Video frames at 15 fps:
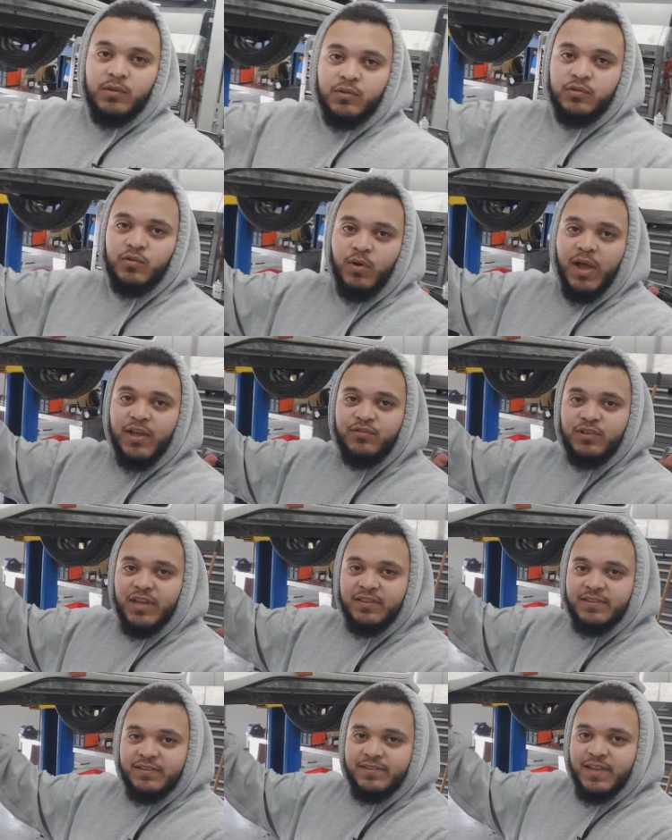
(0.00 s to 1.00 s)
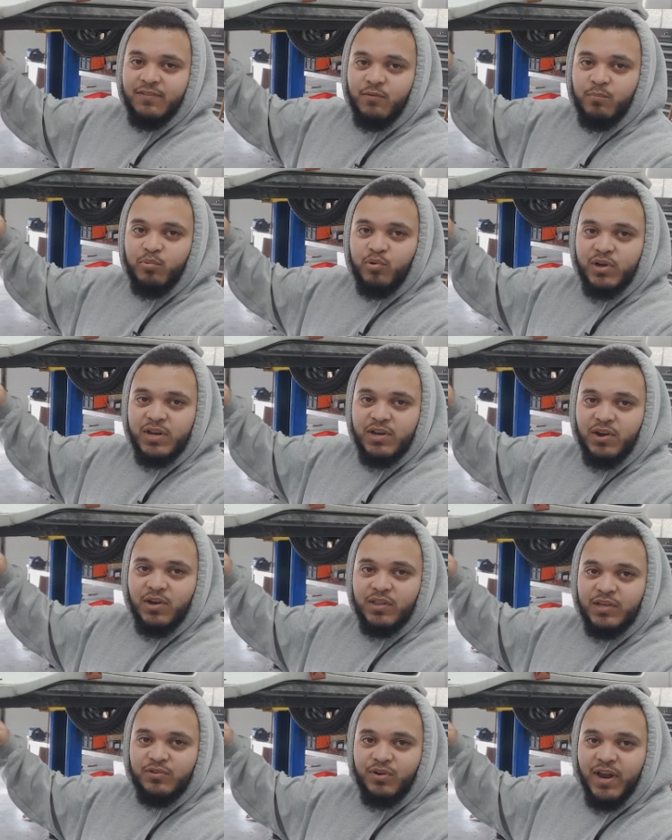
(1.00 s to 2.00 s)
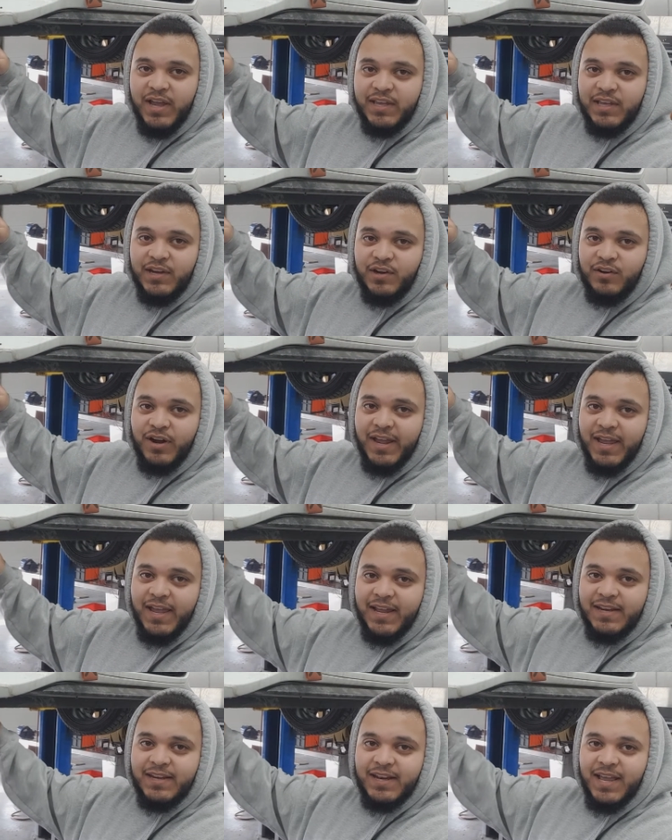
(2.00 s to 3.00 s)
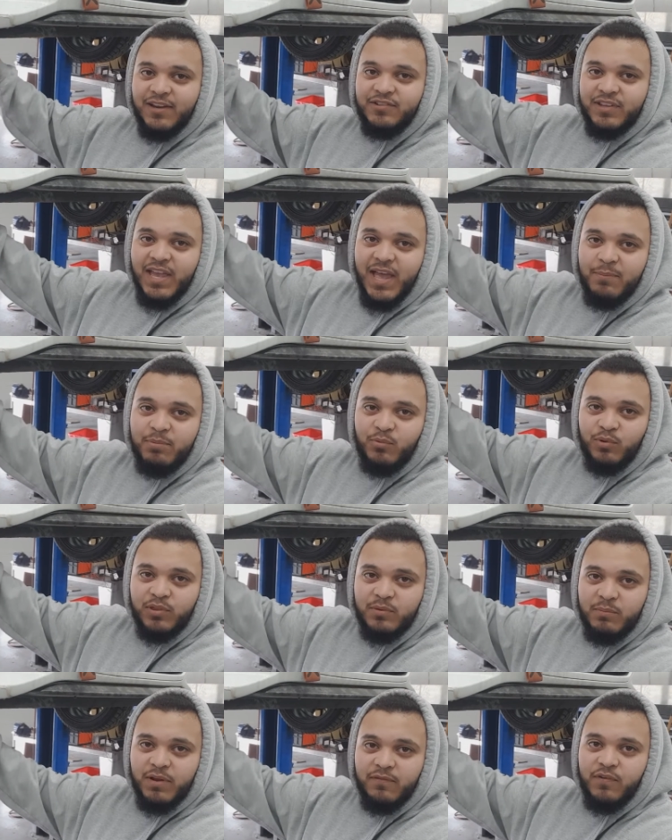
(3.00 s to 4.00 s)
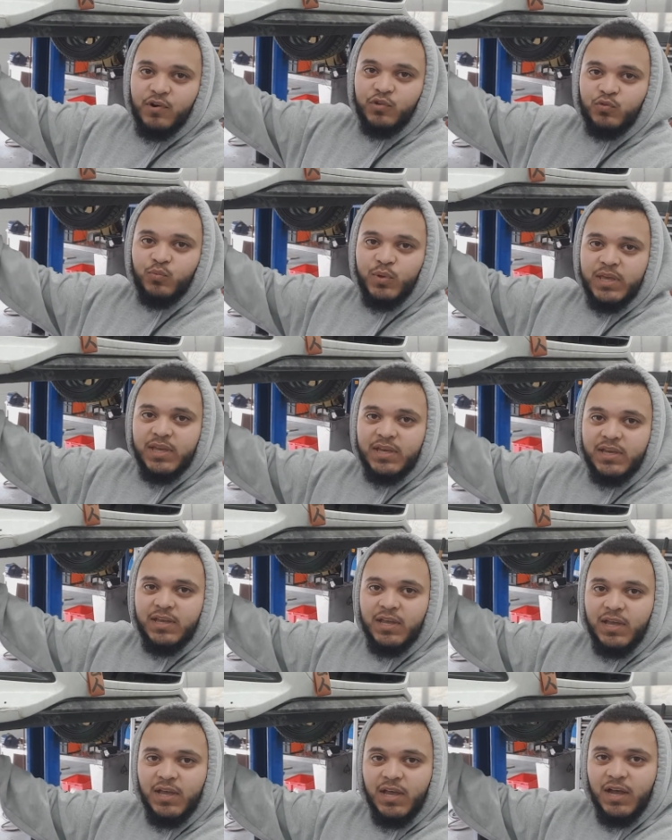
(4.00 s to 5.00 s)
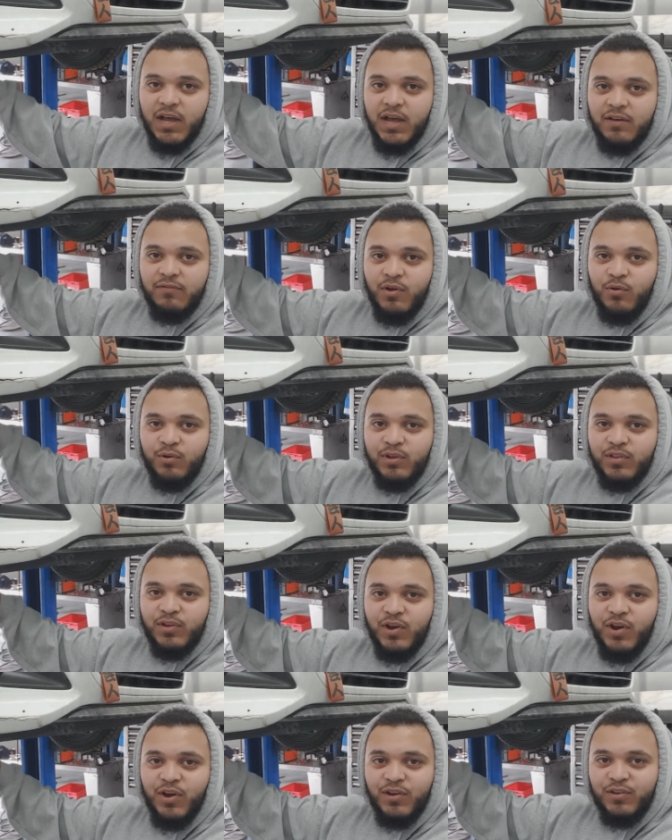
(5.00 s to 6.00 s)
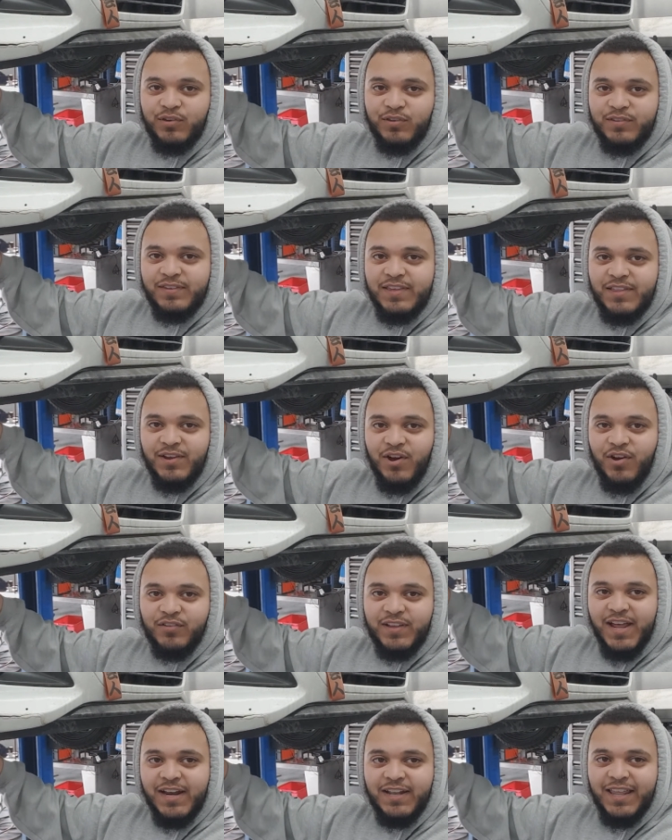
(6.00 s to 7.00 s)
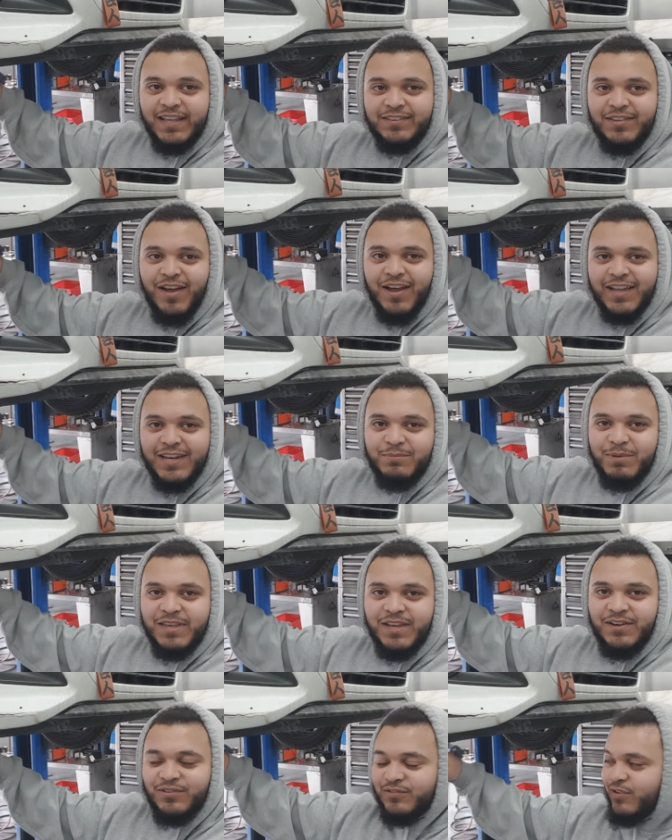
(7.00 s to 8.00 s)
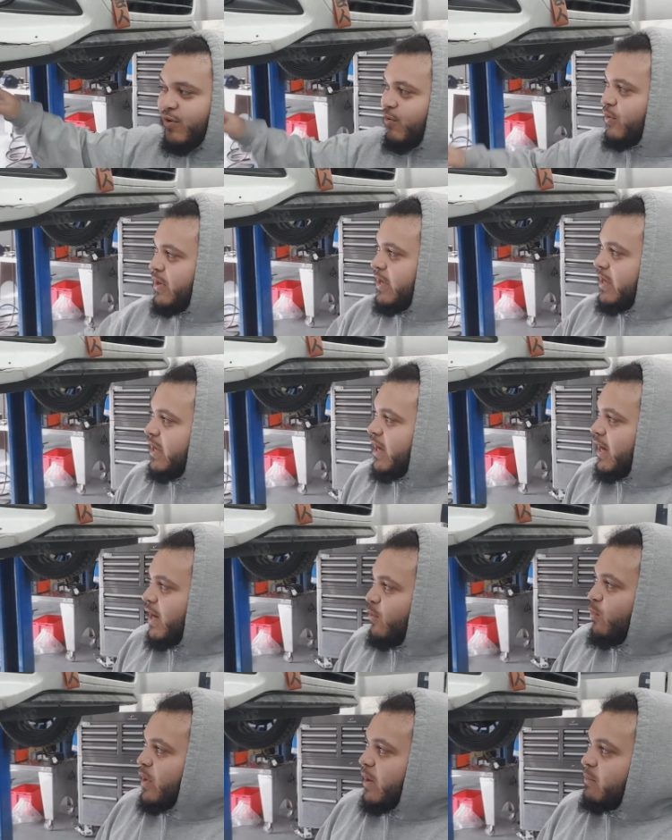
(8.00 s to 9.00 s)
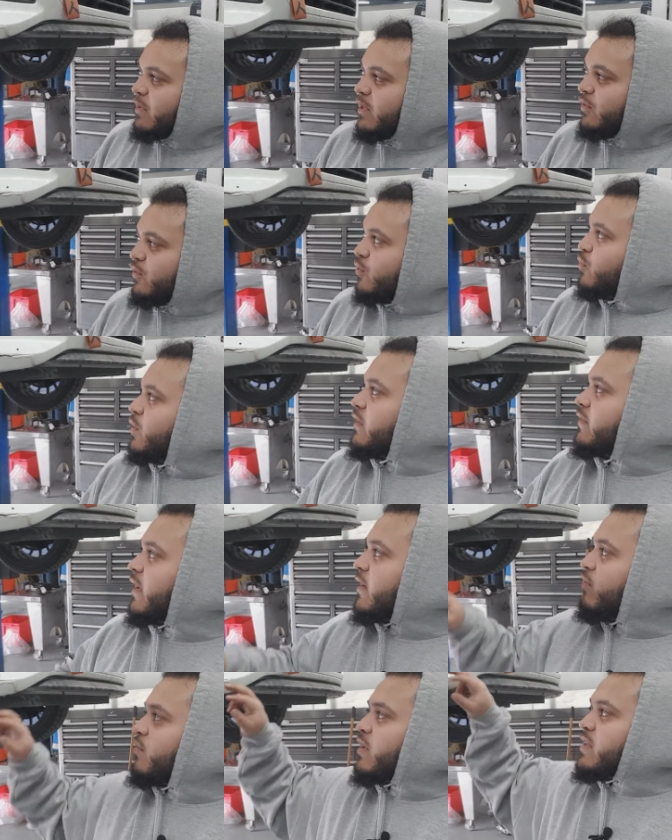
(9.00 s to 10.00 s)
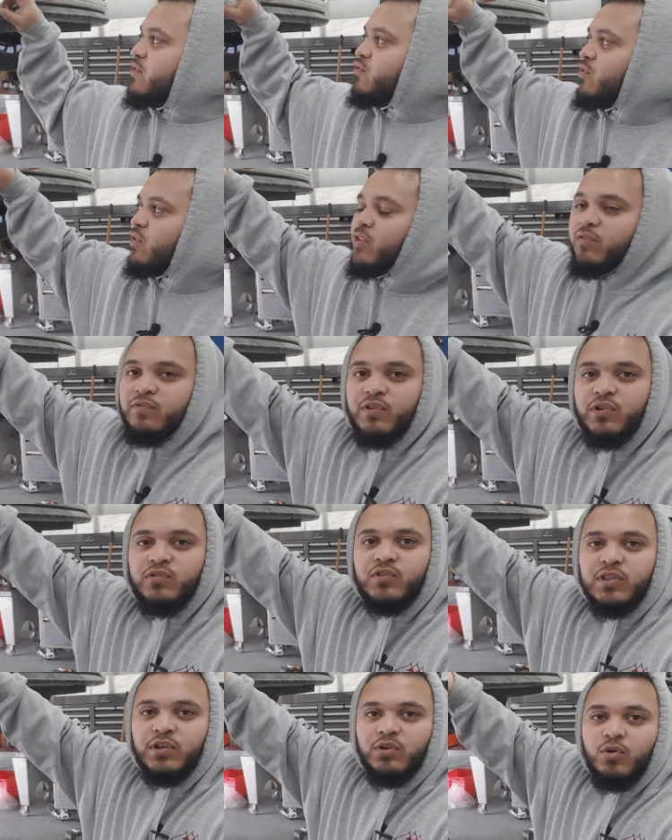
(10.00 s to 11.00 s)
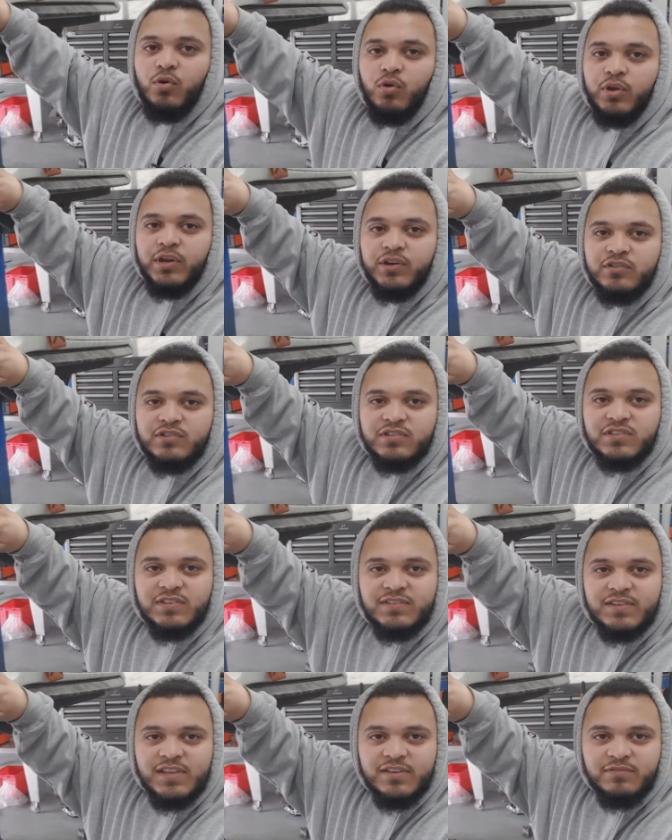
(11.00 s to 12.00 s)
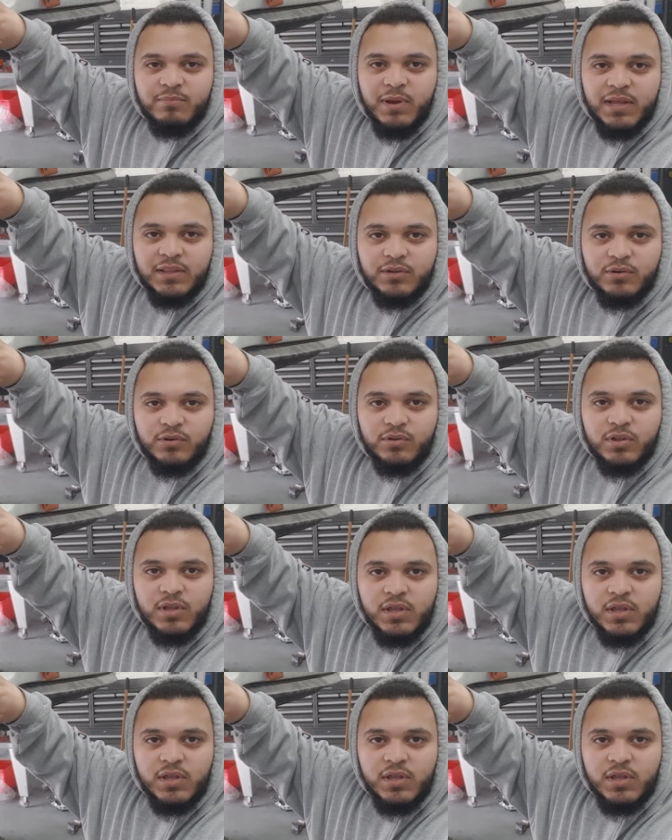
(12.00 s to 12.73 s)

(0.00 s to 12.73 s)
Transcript: So as you guys can see, I have a pretty gnarly crack here, and it actually happened within my first week of owning the car. You can see the car is kind of like talking to me here. So what I'm gonna do is I already drilled the first little hole here just to see if my little